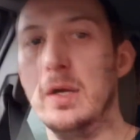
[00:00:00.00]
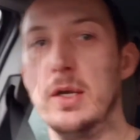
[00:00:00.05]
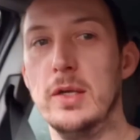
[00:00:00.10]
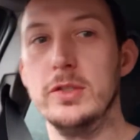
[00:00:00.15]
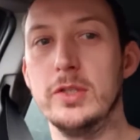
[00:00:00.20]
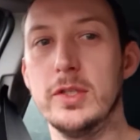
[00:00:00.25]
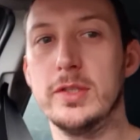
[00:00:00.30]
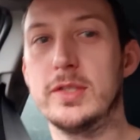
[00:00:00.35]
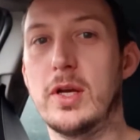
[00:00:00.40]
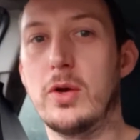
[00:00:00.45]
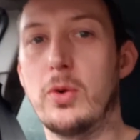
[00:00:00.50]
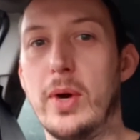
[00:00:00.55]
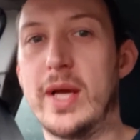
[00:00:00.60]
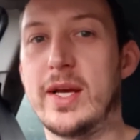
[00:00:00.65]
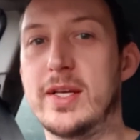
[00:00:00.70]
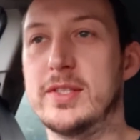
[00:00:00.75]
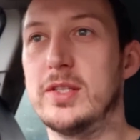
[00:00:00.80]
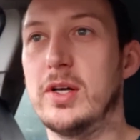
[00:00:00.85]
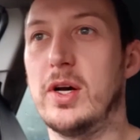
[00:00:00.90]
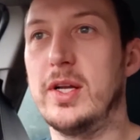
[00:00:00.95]
Just a quick
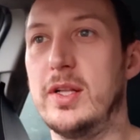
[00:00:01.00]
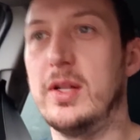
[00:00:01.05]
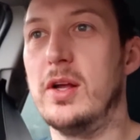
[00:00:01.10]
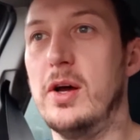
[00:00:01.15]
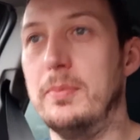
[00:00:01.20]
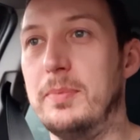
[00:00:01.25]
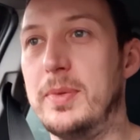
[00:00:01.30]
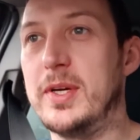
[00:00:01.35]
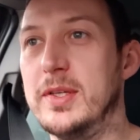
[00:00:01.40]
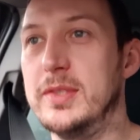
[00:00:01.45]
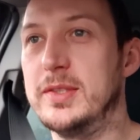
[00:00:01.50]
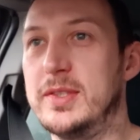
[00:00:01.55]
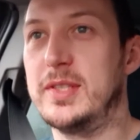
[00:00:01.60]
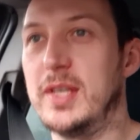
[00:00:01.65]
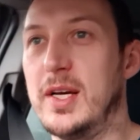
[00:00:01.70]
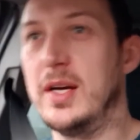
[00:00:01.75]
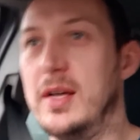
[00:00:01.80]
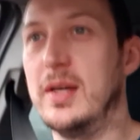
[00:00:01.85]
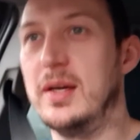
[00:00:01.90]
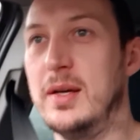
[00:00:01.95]
side note, because
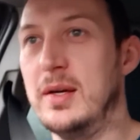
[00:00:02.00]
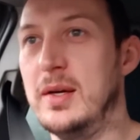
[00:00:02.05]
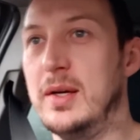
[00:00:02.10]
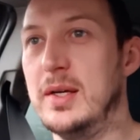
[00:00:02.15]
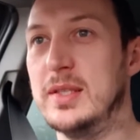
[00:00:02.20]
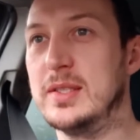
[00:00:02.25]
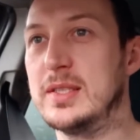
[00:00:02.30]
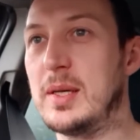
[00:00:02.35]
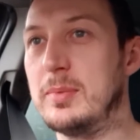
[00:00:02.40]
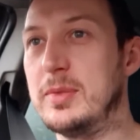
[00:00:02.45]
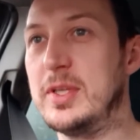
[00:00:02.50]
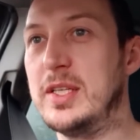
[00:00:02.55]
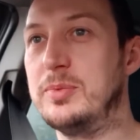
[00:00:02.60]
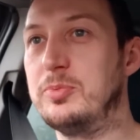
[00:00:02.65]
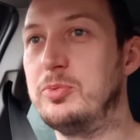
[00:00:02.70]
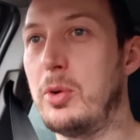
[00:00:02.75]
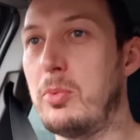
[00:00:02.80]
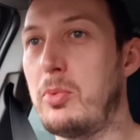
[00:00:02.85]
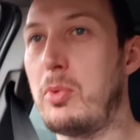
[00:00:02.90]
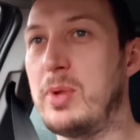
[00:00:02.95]
somebody's
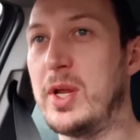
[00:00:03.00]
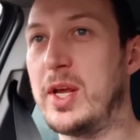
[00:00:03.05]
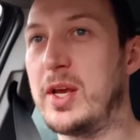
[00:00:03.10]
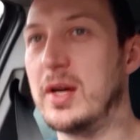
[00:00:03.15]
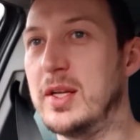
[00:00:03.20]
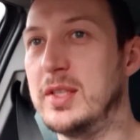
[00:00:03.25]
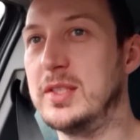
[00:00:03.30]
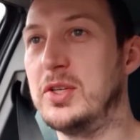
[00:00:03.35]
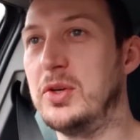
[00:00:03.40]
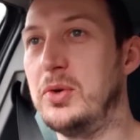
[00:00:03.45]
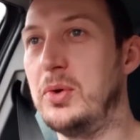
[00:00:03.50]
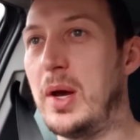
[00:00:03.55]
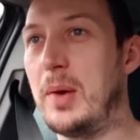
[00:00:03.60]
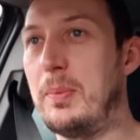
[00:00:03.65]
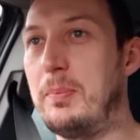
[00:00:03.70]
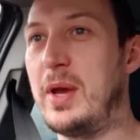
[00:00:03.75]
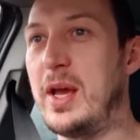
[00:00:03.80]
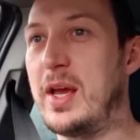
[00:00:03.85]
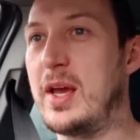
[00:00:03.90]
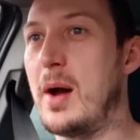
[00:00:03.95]
probably going to
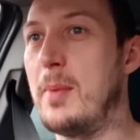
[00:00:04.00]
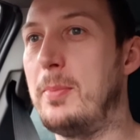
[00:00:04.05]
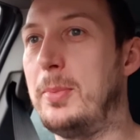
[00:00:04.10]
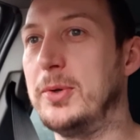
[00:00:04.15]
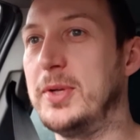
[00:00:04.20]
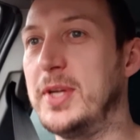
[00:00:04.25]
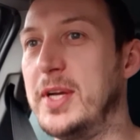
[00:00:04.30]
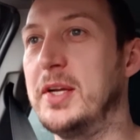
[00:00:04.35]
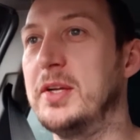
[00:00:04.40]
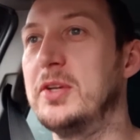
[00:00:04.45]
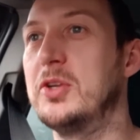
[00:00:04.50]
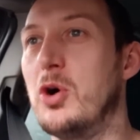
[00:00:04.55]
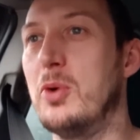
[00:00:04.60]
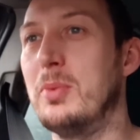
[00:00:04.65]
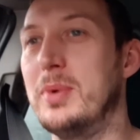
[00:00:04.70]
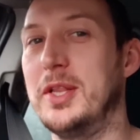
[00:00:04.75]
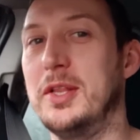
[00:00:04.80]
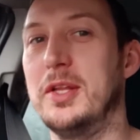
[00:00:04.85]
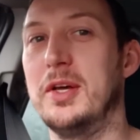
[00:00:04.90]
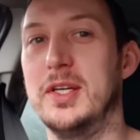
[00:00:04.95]
pick up on it and
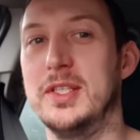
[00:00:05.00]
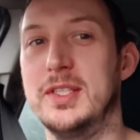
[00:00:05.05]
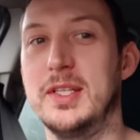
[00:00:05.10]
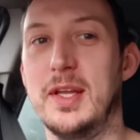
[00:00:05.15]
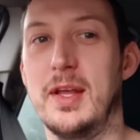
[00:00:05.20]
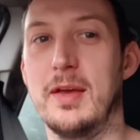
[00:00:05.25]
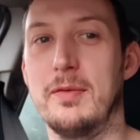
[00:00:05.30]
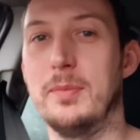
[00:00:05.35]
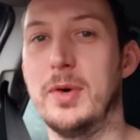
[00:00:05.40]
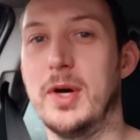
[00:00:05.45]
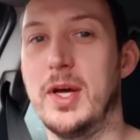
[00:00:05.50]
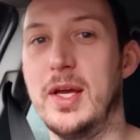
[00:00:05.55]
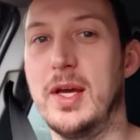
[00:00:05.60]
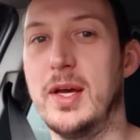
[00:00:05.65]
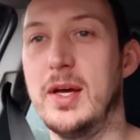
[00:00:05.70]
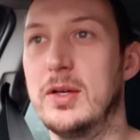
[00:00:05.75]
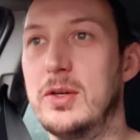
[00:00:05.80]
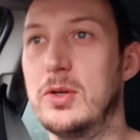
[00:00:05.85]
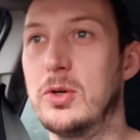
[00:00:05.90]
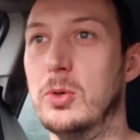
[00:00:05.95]
comment that I didn't give my
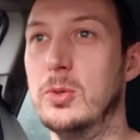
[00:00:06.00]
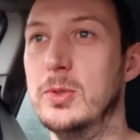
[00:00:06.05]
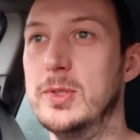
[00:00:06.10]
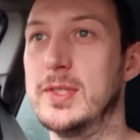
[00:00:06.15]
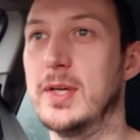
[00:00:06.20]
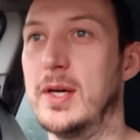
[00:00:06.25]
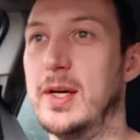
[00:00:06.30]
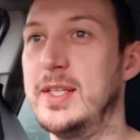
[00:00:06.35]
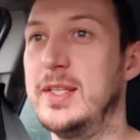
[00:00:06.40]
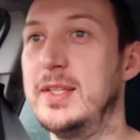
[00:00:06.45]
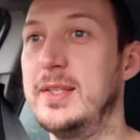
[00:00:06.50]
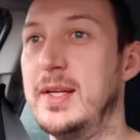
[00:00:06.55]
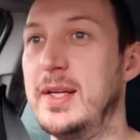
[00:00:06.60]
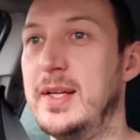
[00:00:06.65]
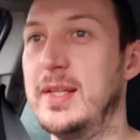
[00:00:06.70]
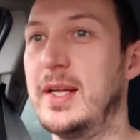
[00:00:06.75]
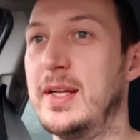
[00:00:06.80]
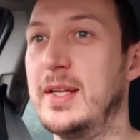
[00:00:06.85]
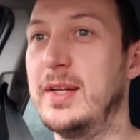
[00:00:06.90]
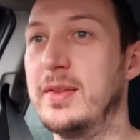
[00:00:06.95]
call sign
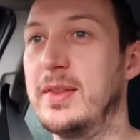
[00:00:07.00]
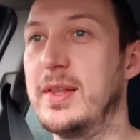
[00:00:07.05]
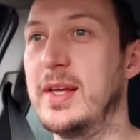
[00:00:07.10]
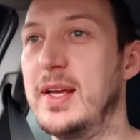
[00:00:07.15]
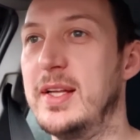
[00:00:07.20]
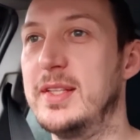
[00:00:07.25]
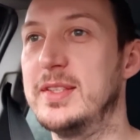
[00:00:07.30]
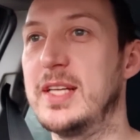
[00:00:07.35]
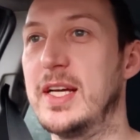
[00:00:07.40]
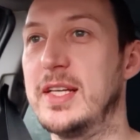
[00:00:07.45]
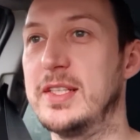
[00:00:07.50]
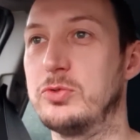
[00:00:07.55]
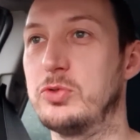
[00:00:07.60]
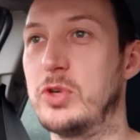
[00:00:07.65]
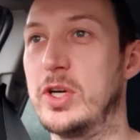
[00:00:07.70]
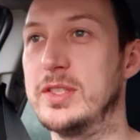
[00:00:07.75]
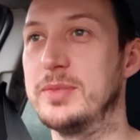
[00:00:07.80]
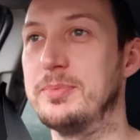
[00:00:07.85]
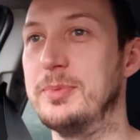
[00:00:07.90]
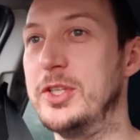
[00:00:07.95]
in any of the test
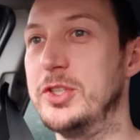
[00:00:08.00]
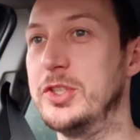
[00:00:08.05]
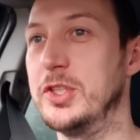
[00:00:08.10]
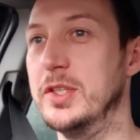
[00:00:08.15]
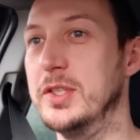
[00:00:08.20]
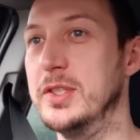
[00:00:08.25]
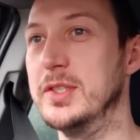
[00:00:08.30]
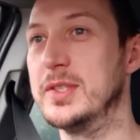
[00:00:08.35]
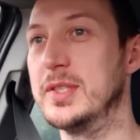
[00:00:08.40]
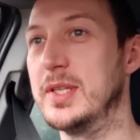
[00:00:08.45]
transmissions.